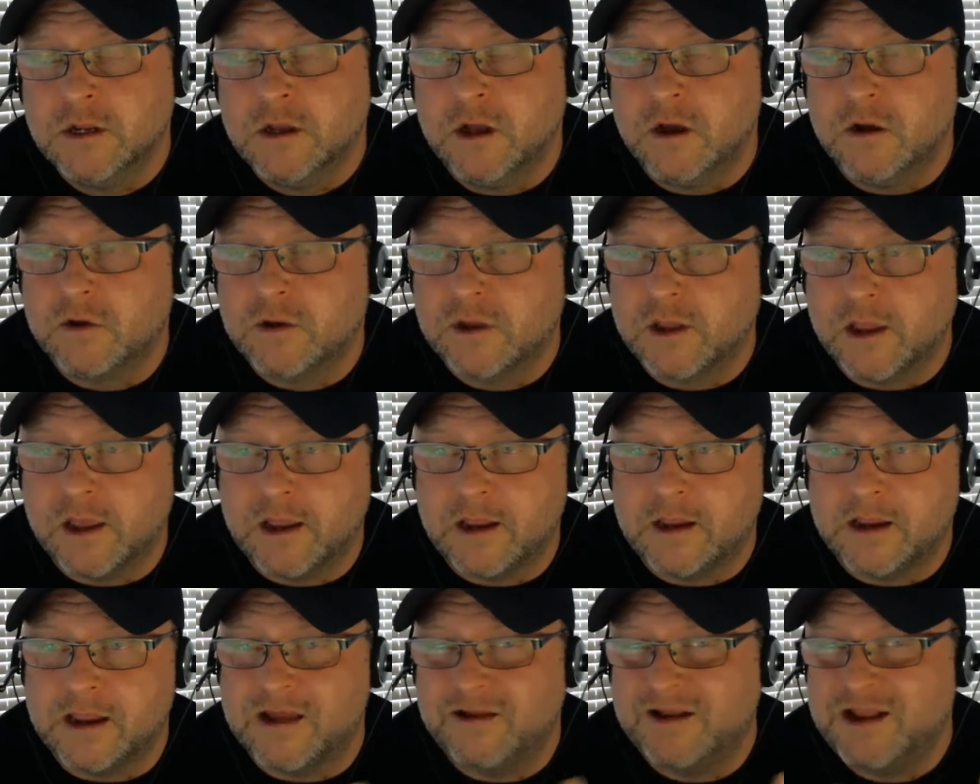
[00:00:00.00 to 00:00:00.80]

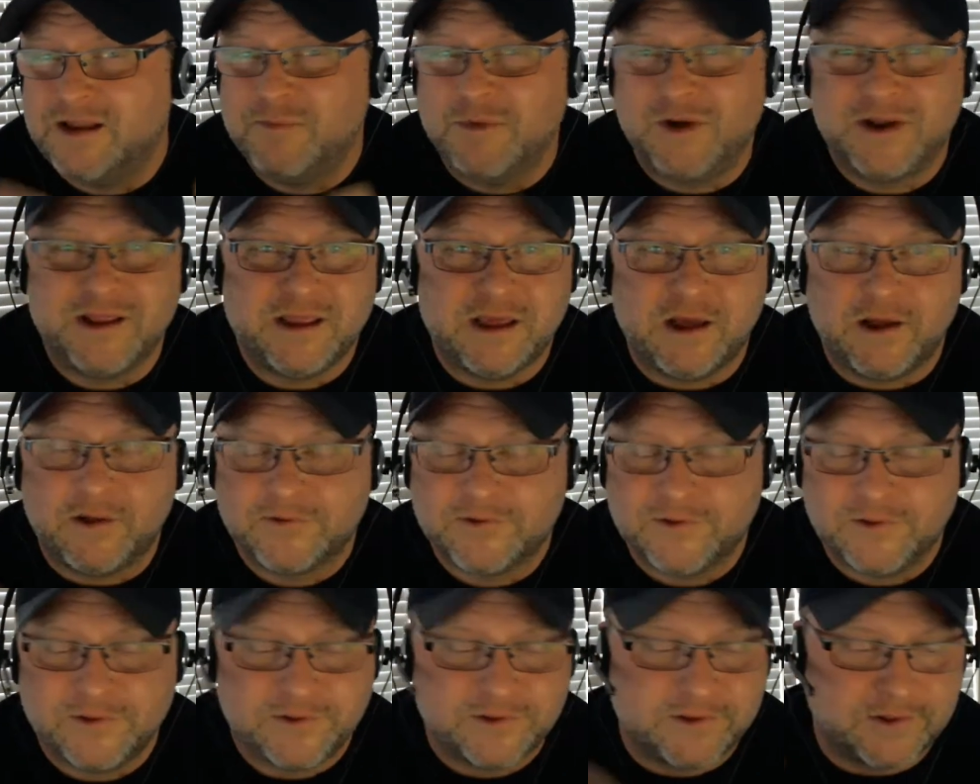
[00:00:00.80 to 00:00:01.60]
Okay, anybody
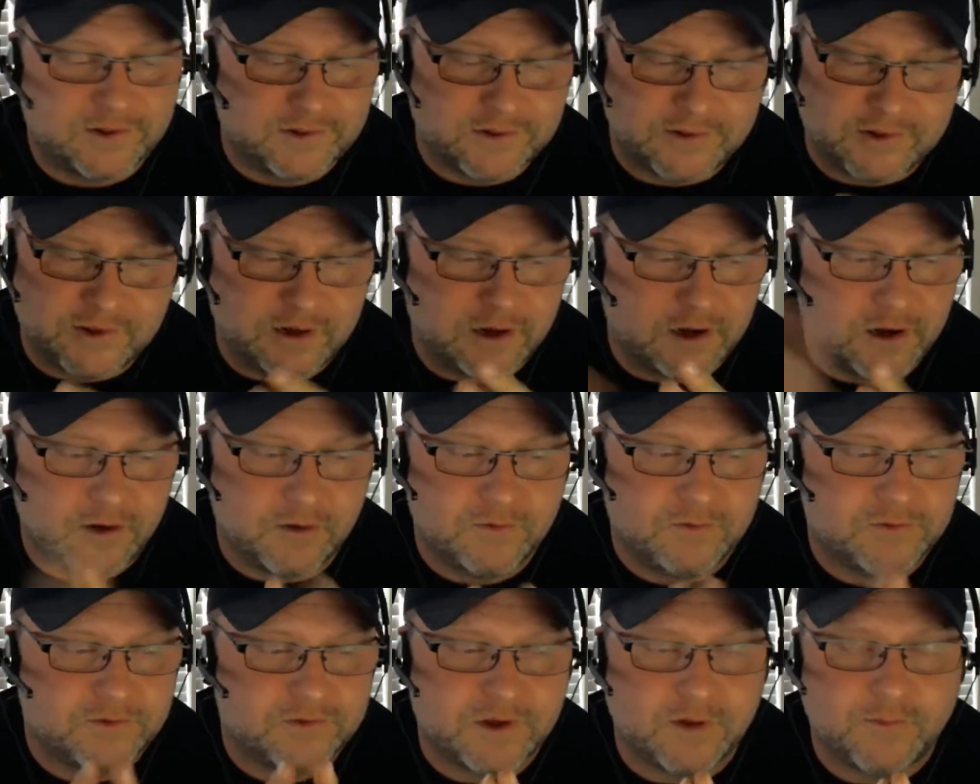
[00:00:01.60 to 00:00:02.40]
else is just
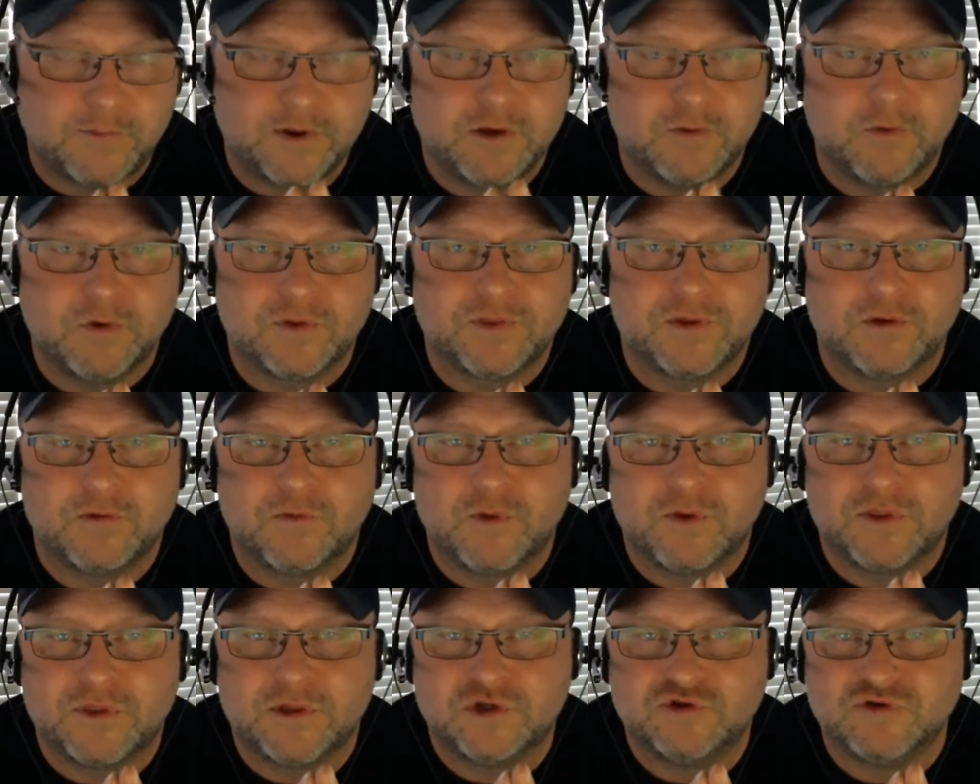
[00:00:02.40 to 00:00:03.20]
somebody with
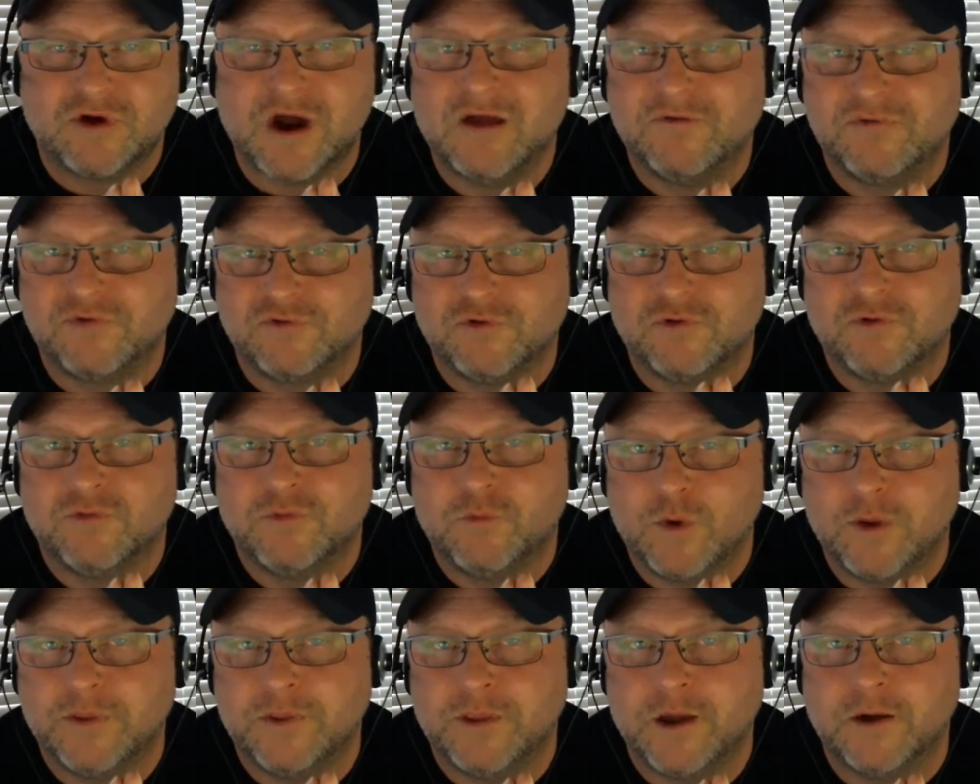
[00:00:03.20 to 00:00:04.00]
a drive-through
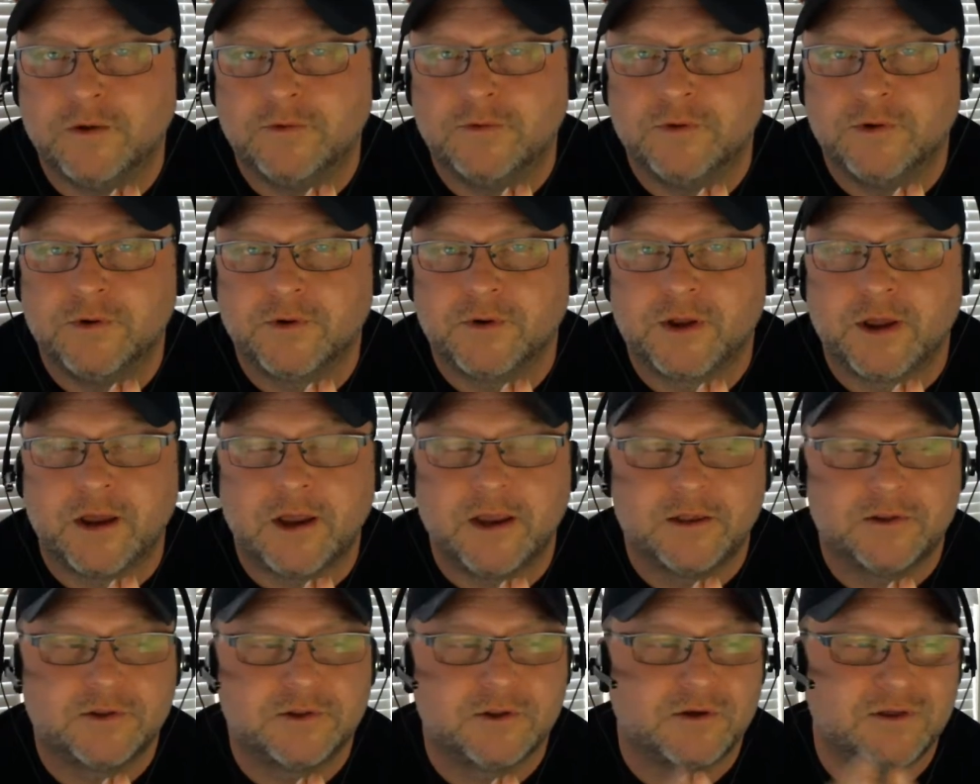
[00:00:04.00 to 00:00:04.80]
window.
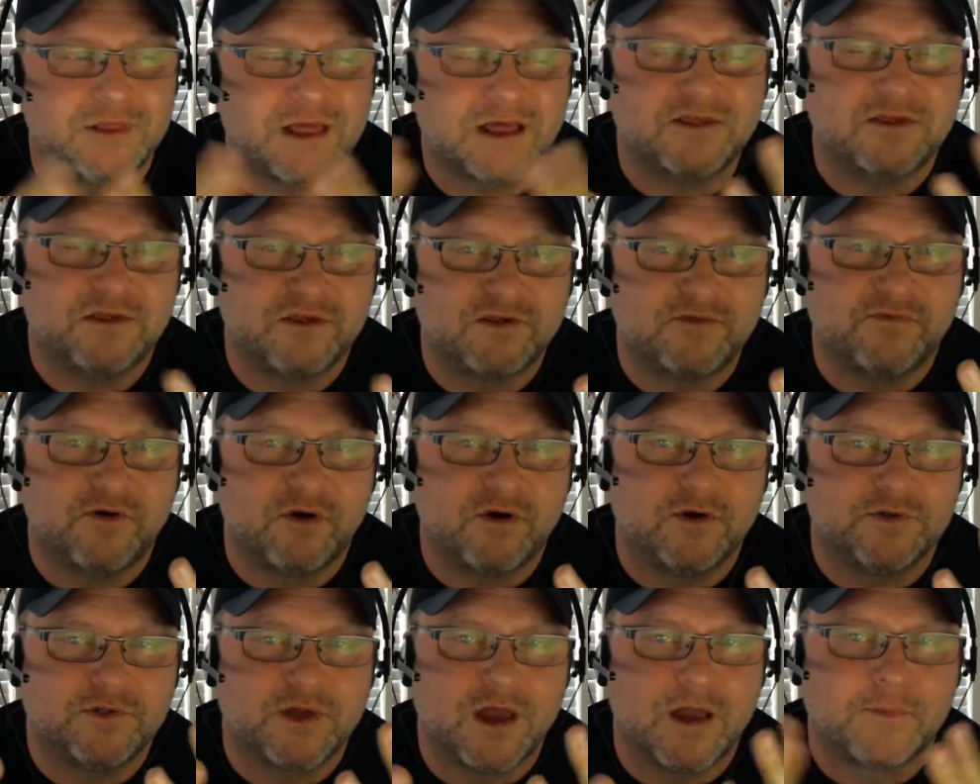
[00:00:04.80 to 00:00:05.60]
Okay, so that's as far
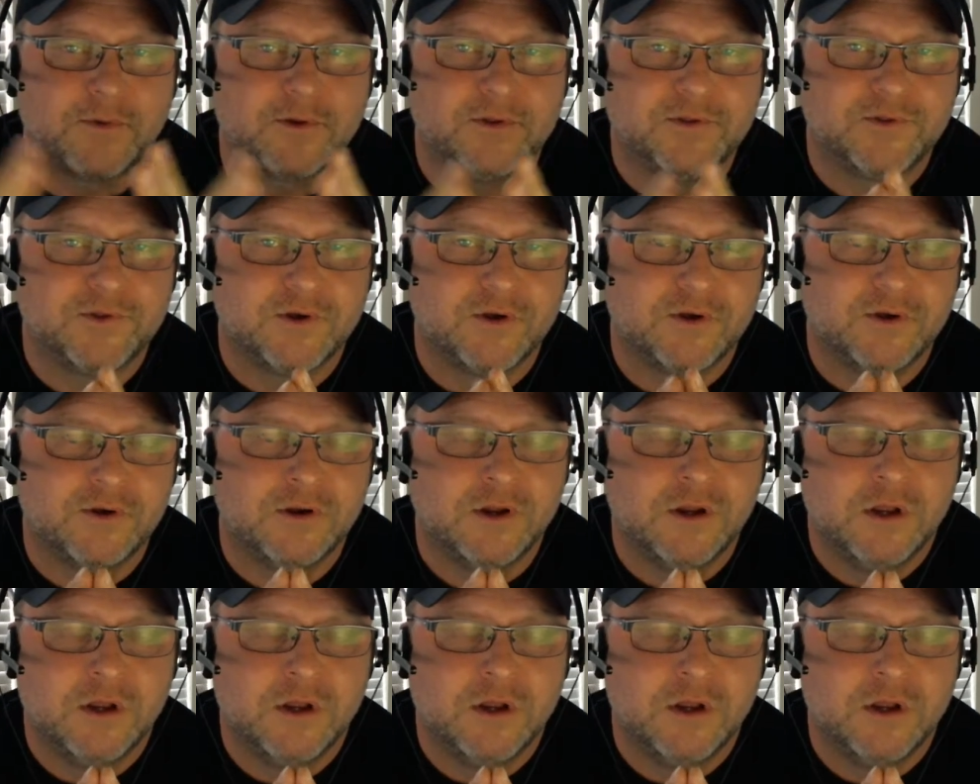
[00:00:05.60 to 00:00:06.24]
as I'm concerned.